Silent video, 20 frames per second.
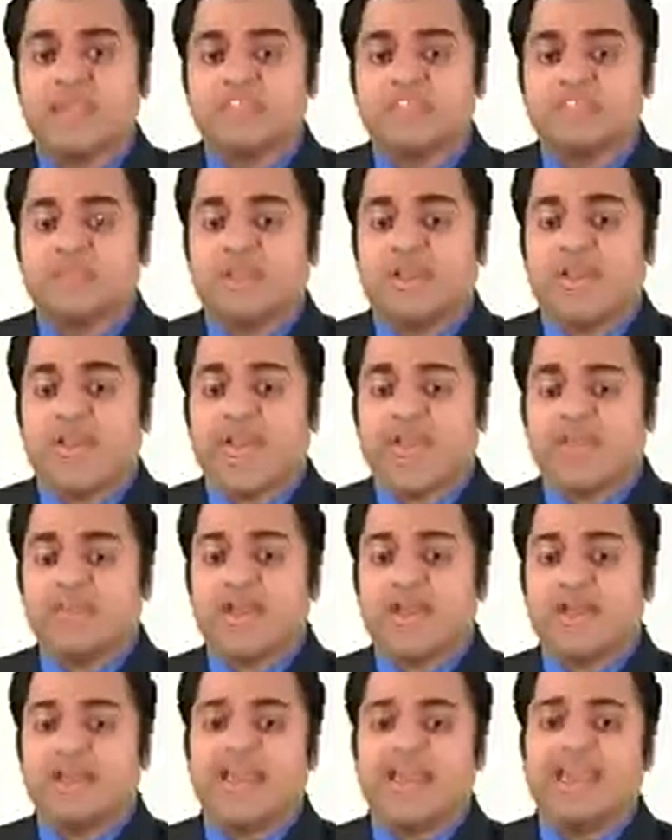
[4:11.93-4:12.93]
So live
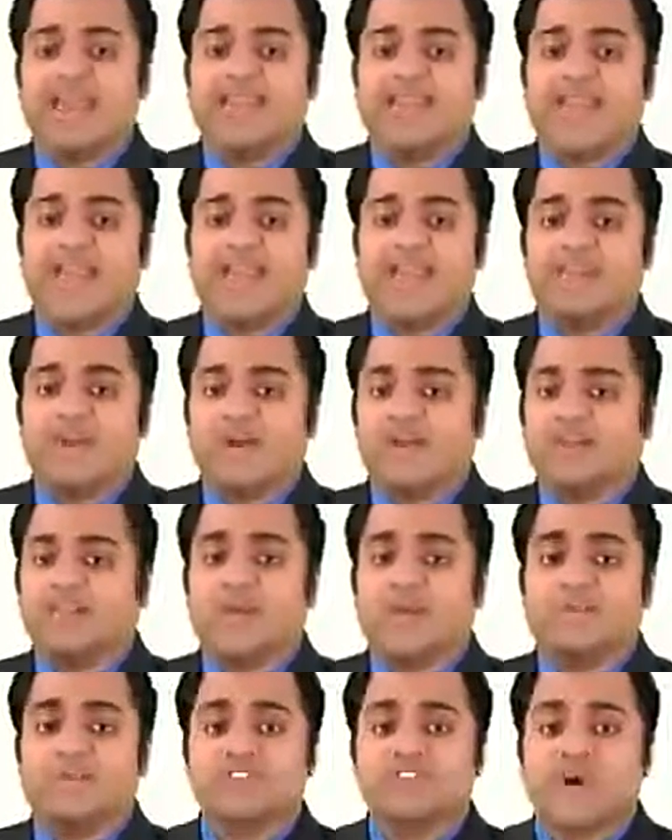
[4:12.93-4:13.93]
R and live R,
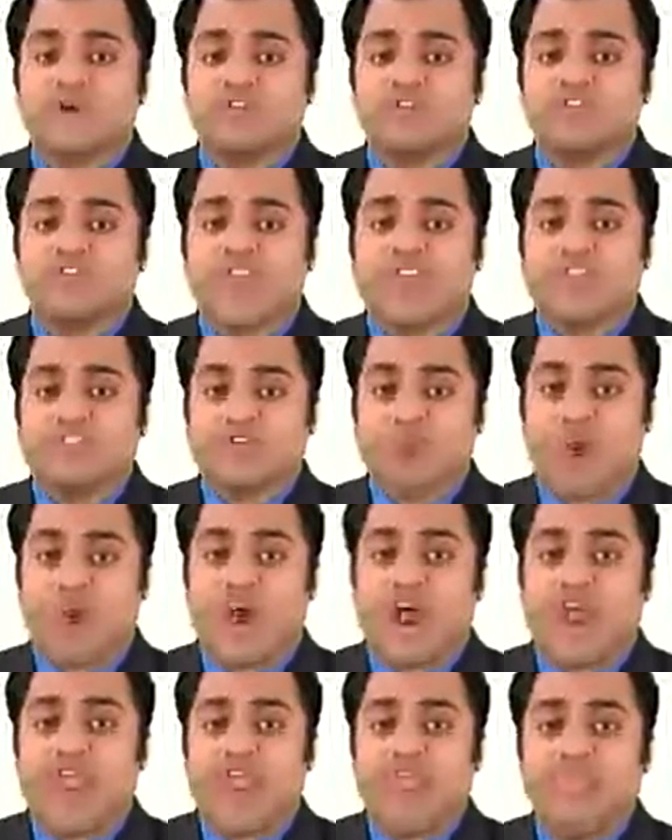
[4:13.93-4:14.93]
there was no change.
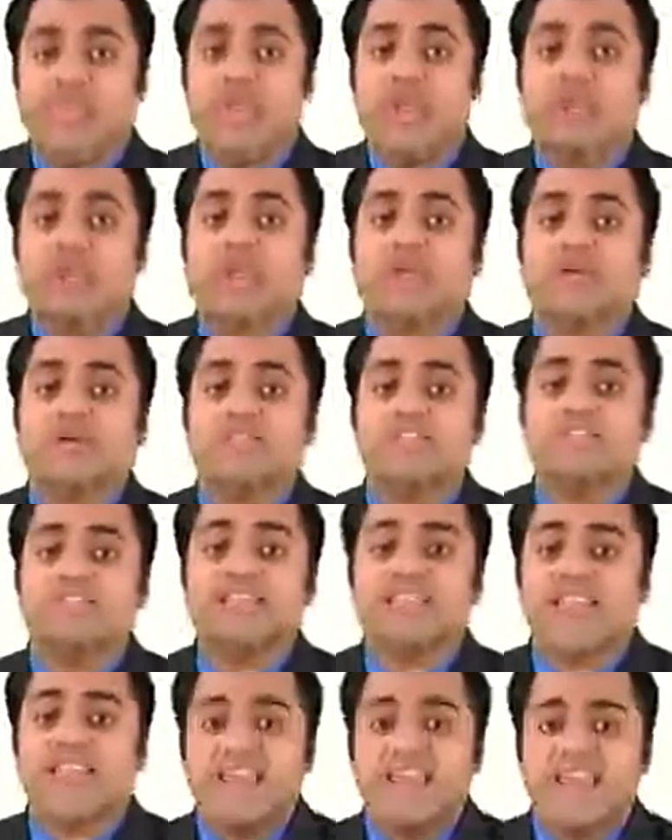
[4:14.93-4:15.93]
Why? Because
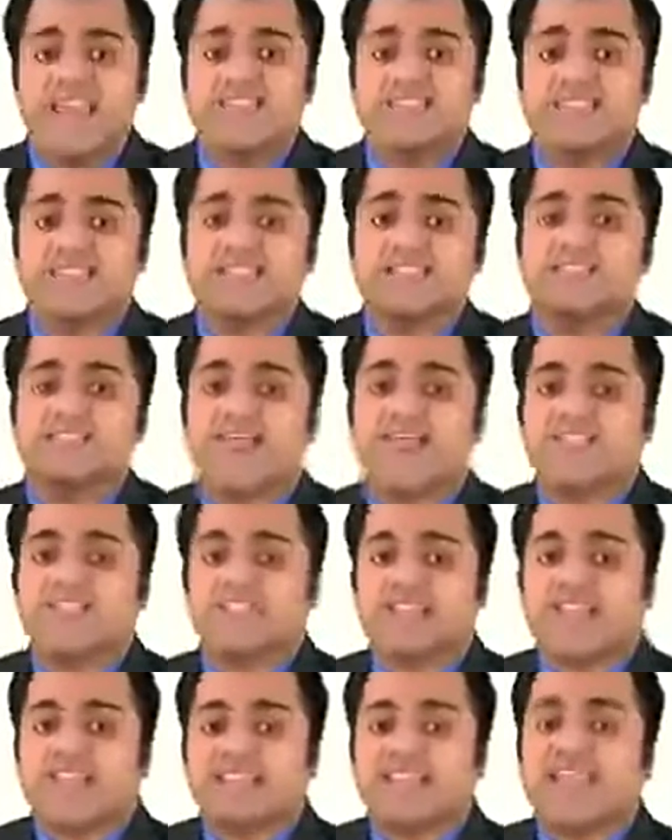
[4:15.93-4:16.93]
DNases
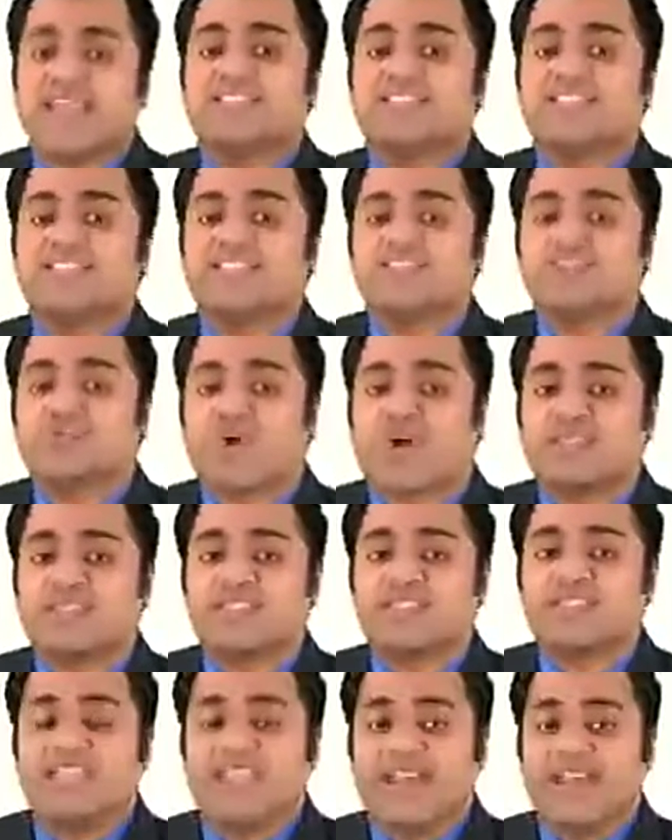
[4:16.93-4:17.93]
digest and destroy
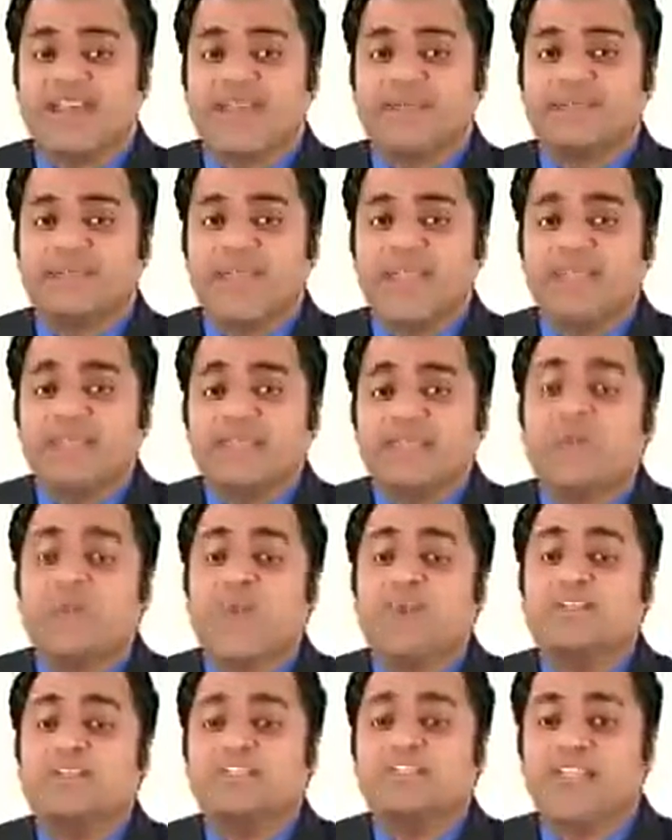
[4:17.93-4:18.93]
the DNA. So
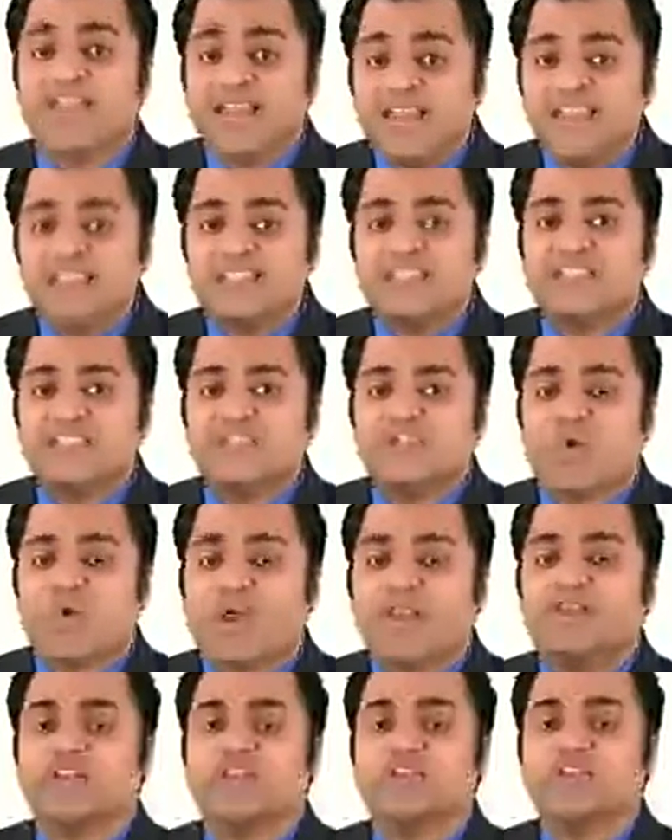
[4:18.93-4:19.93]
when DNA is
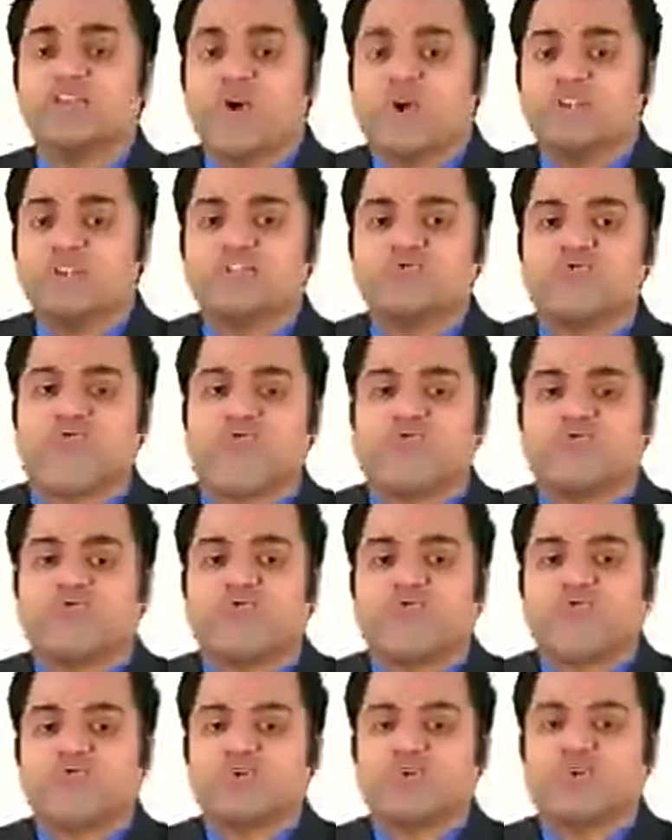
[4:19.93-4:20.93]
destroyed, no
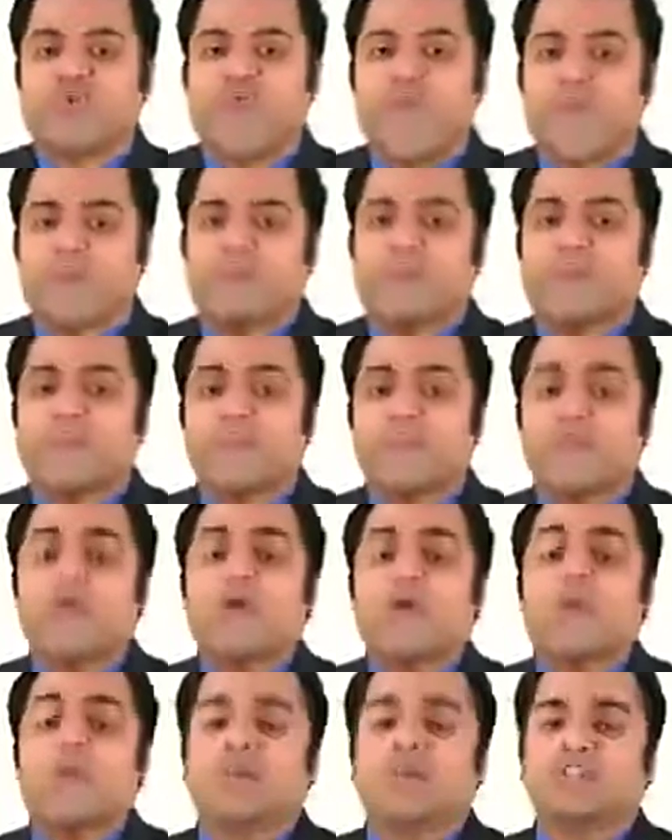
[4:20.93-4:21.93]
transformation will happen,
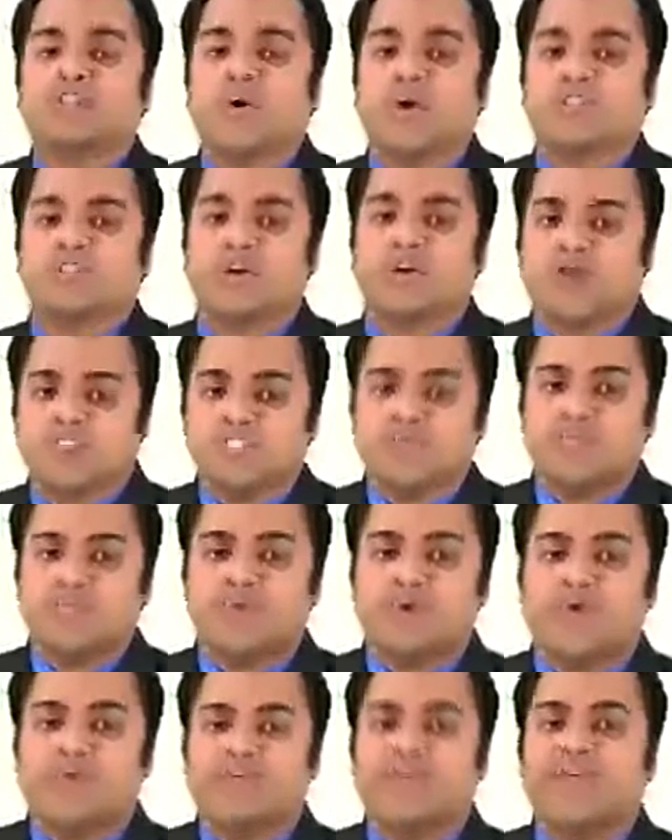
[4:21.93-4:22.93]
which goes on to
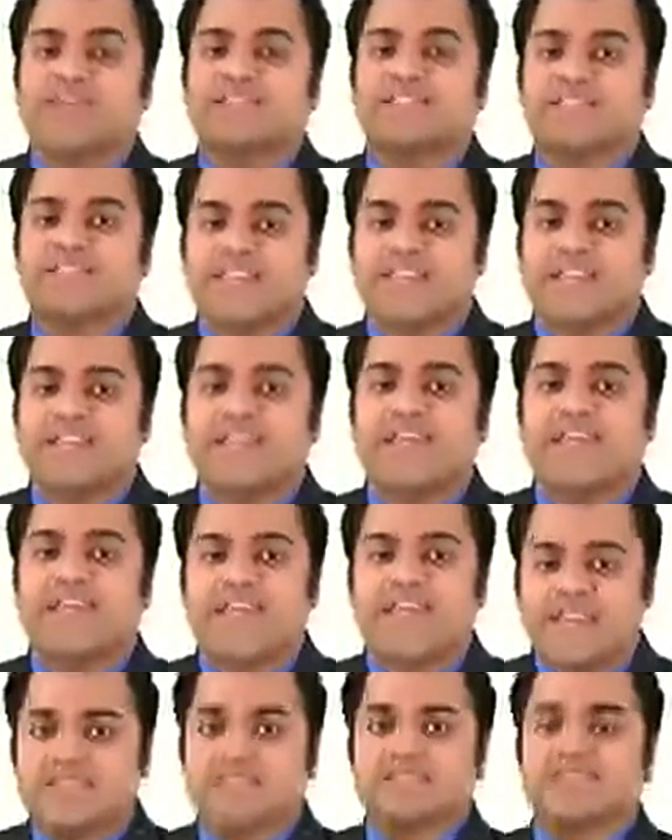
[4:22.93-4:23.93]
prove that DNA
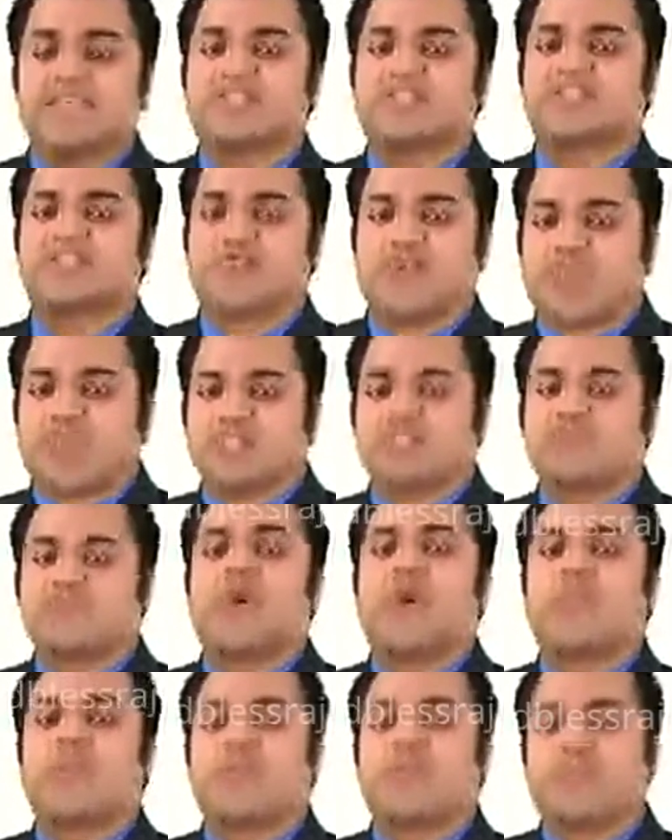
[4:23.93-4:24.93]
is the
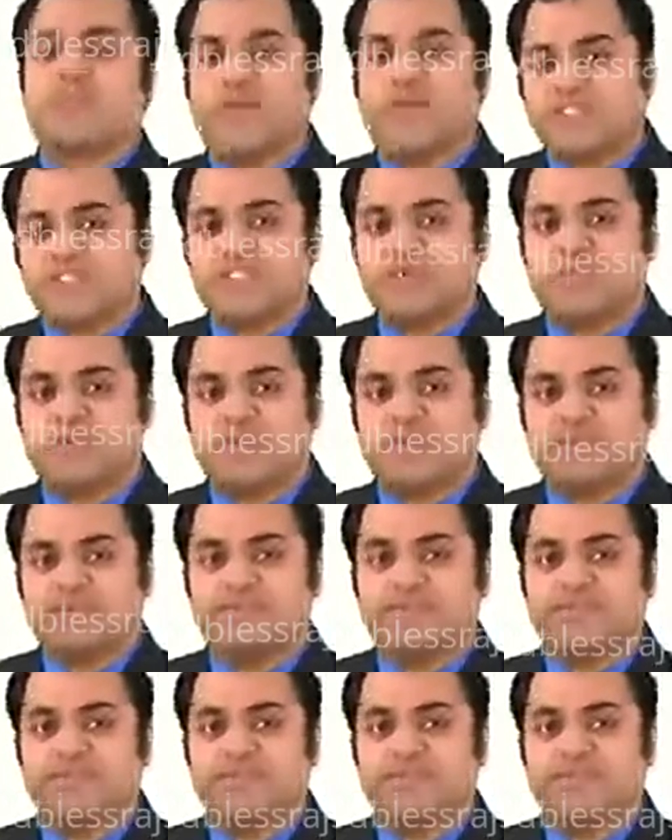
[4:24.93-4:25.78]
transforming principle.